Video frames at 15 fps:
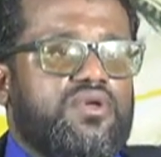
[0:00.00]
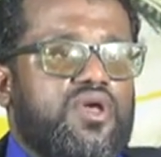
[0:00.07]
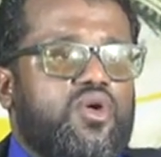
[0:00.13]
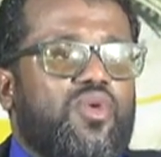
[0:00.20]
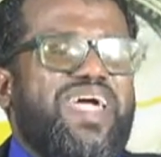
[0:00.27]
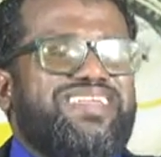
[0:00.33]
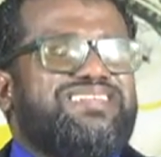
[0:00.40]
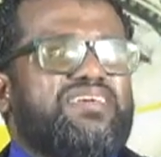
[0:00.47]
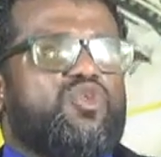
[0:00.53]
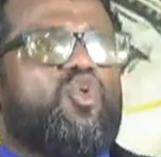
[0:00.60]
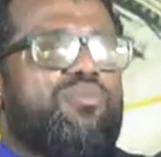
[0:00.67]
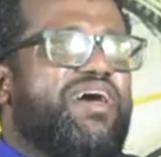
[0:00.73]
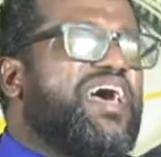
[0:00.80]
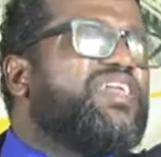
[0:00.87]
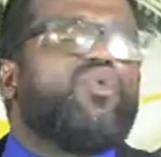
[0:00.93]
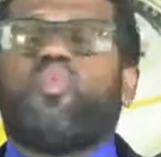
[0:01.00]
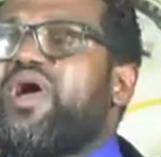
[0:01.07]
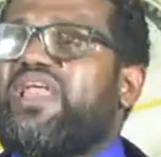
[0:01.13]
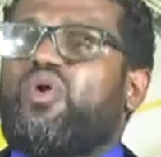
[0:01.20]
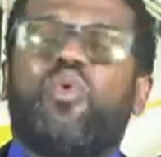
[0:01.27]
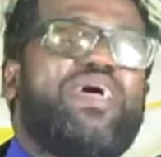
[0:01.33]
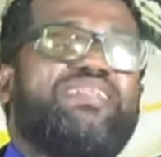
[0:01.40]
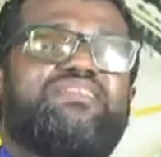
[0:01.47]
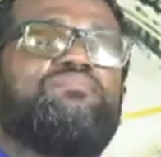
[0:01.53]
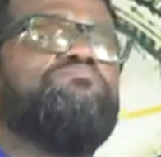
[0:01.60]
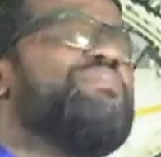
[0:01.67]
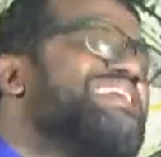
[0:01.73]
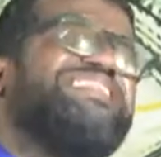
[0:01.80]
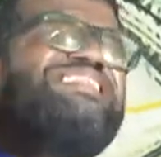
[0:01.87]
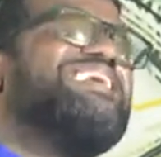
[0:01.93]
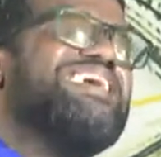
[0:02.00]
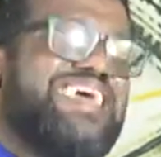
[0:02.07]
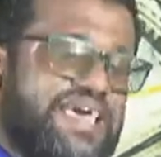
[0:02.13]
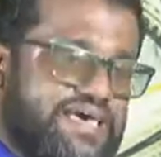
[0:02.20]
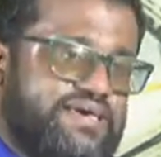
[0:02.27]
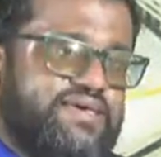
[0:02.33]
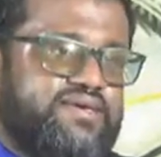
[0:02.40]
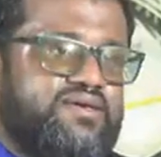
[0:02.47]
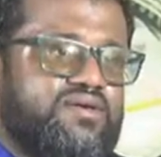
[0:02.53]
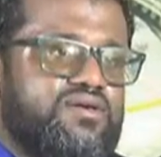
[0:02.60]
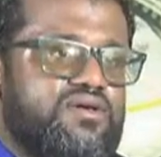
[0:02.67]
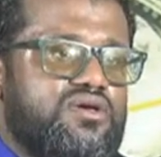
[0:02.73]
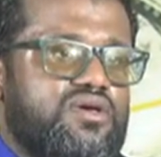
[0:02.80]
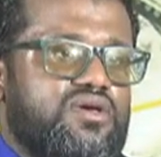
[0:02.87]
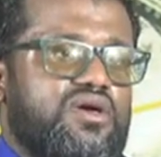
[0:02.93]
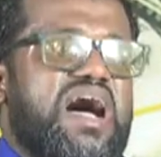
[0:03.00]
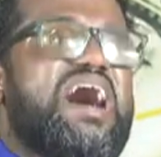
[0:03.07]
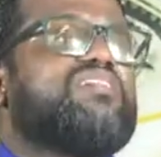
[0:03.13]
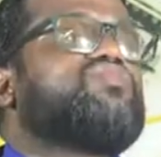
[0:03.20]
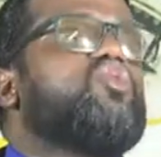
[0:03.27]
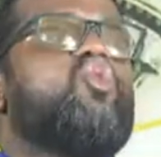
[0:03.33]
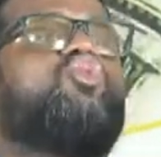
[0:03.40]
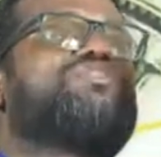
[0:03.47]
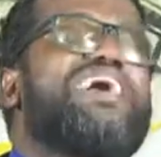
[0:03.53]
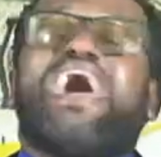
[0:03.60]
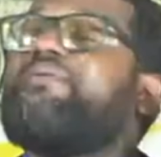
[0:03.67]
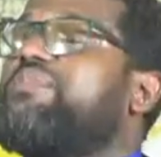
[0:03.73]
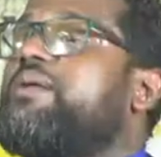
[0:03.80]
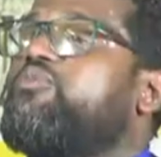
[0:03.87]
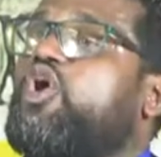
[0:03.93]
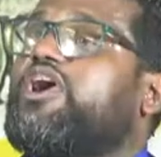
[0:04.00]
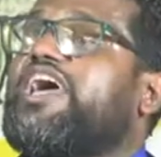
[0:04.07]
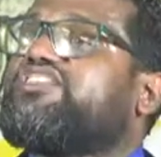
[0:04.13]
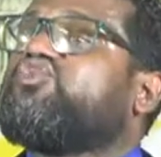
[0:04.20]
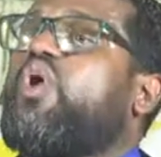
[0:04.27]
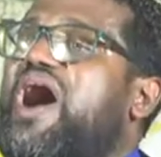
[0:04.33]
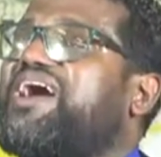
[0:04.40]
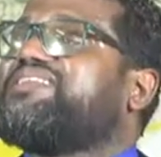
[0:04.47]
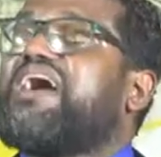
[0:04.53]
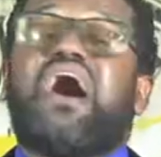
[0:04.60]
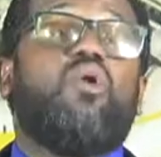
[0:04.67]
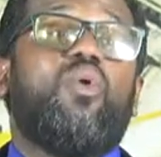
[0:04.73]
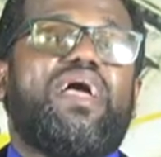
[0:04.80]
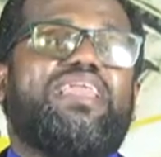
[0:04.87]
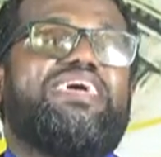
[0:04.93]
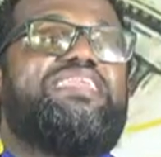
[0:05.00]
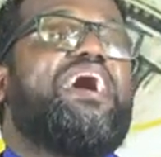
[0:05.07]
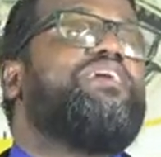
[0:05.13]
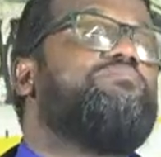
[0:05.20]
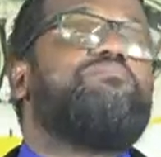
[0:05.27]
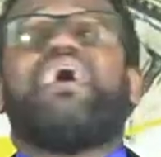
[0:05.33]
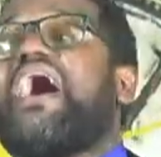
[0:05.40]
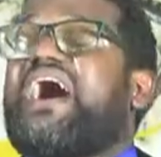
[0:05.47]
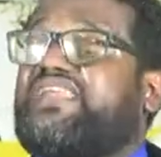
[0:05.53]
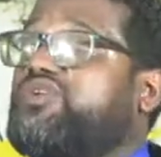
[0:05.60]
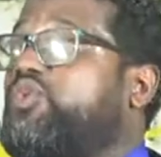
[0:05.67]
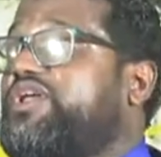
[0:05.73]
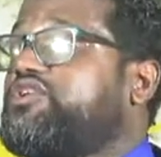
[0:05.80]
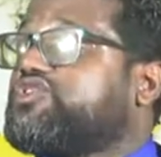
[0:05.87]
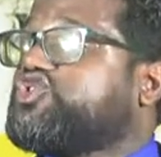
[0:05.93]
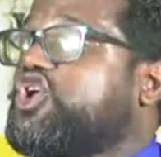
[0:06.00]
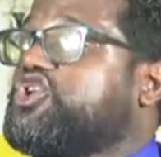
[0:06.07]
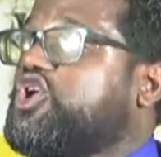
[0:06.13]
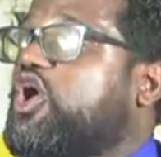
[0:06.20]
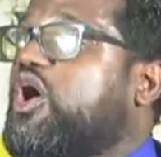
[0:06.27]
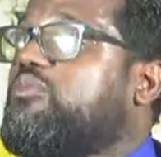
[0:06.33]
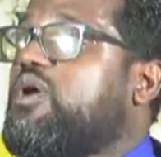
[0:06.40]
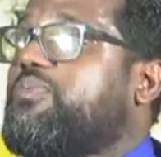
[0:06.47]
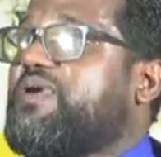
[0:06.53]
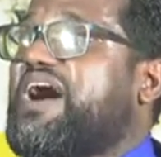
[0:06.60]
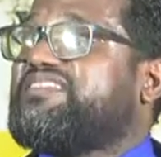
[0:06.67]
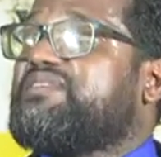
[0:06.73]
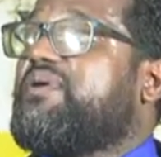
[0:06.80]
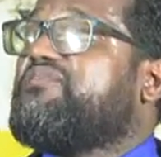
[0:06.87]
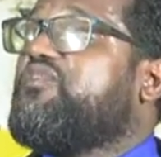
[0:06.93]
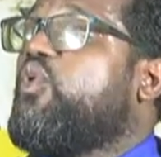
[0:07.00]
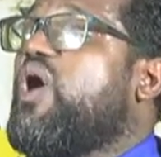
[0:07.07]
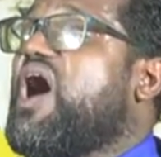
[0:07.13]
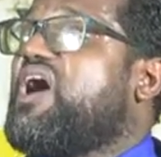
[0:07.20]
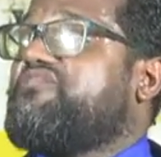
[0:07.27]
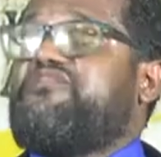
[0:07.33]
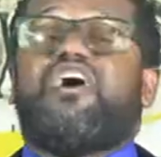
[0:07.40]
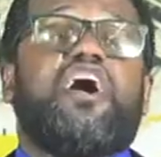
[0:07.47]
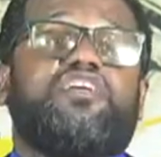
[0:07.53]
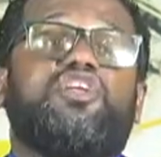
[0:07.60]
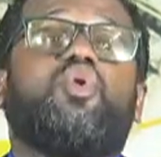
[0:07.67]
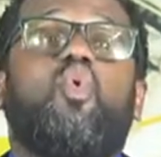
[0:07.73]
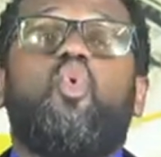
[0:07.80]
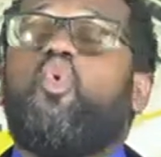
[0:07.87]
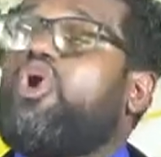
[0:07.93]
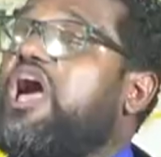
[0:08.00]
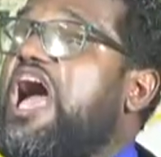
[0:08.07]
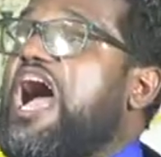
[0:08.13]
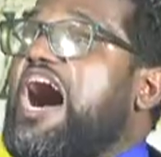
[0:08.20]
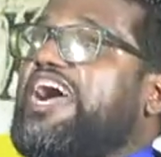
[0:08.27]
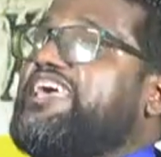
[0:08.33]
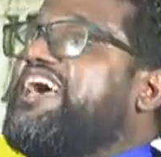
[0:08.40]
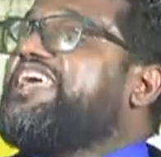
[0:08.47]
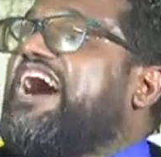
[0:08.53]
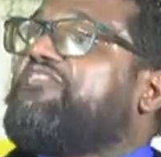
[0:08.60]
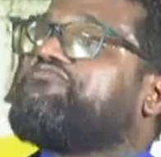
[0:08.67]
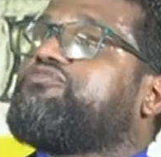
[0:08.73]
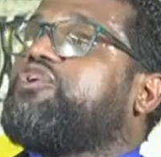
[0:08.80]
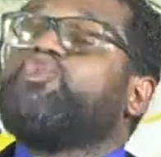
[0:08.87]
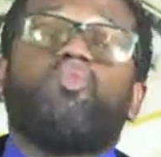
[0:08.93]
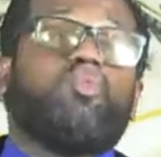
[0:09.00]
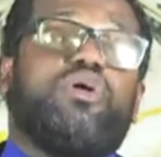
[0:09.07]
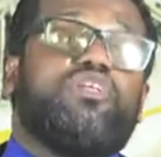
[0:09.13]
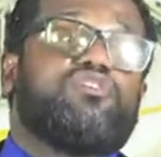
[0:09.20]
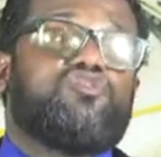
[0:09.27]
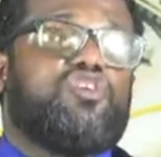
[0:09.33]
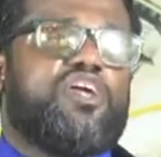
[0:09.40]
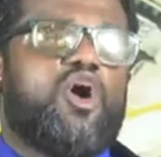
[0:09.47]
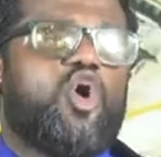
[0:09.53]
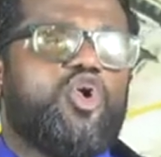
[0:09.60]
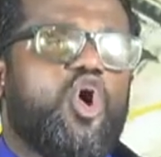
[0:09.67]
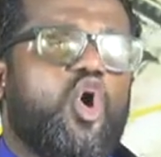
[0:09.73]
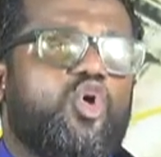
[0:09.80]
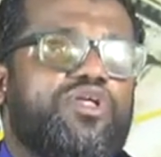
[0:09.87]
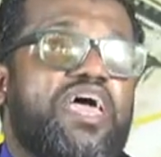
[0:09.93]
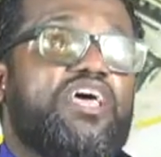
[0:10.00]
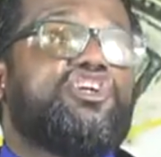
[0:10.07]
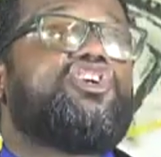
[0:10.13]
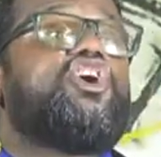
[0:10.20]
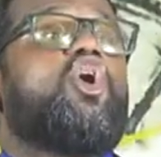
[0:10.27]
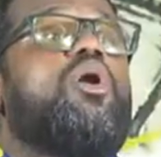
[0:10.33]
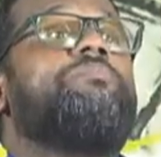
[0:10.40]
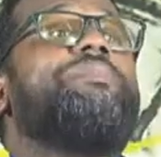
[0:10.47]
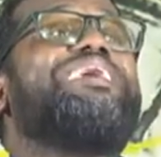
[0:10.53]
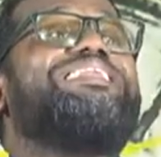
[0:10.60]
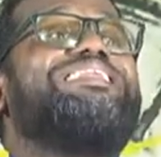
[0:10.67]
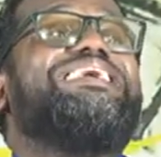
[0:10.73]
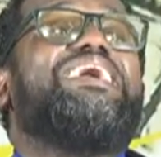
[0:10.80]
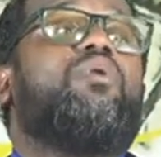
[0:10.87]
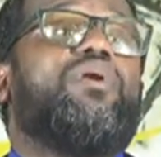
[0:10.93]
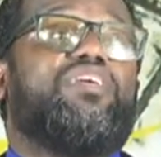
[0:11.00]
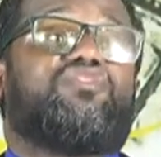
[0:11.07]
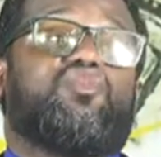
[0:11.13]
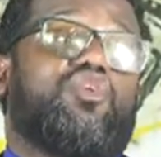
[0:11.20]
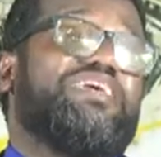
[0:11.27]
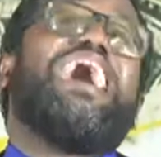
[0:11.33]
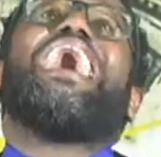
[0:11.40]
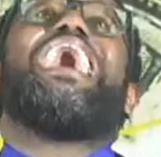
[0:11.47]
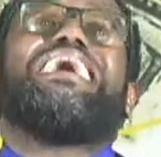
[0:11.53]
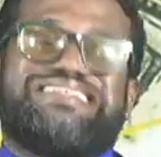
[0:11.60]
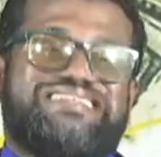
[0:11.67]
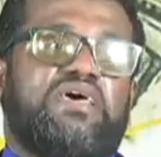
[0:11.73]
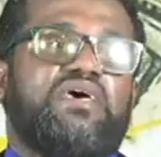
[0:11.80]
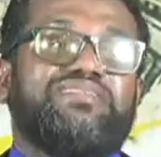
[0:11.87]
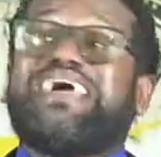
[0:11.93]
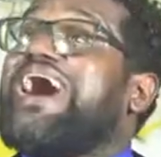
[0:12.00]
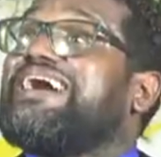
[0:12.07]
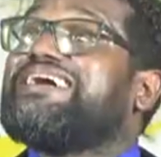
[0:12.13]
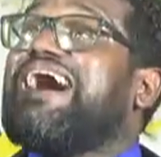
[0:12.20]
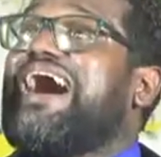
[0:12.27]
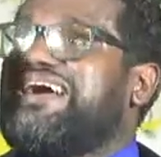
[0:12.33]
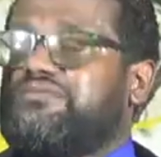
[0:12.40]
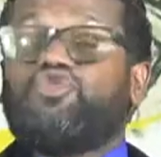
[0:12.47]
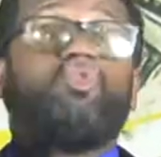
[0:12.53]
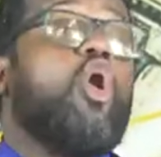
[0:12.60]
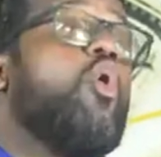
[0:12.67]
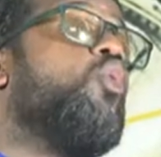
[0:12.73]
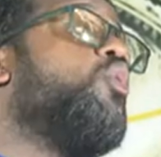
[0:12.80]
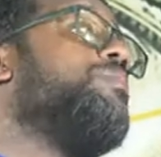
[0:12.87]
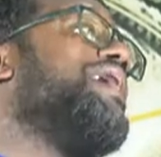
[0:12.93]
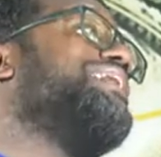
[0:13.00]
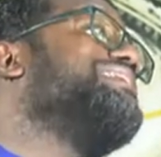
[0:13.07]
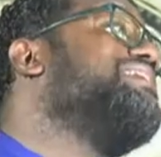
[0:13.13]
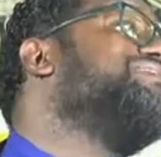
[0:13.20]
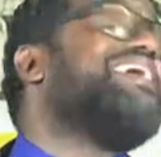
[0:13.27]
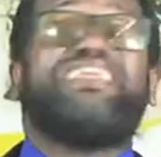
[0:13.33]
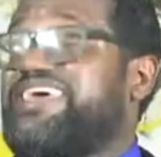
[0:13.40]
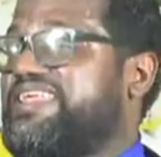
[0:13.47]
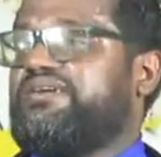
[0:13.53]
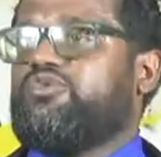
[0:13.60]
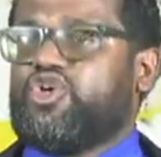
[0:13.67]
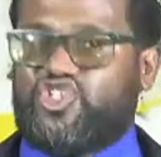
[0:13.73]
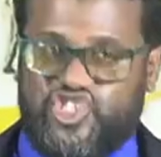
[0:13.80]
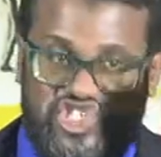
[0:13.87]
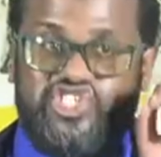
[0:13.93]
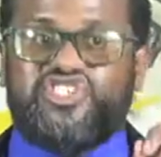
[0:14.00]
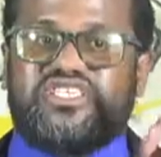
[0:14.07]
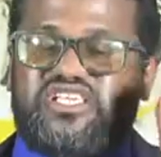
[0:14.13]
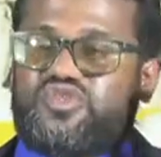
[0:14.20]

Why you think the woman at the well went midday? At two time they go catch water well. In the morning when the sun no come up because them have to walk far and it cool. And in the afternoon when the sun go down. She go midday when the sun hot. Thank God. No woman never did it but Jesus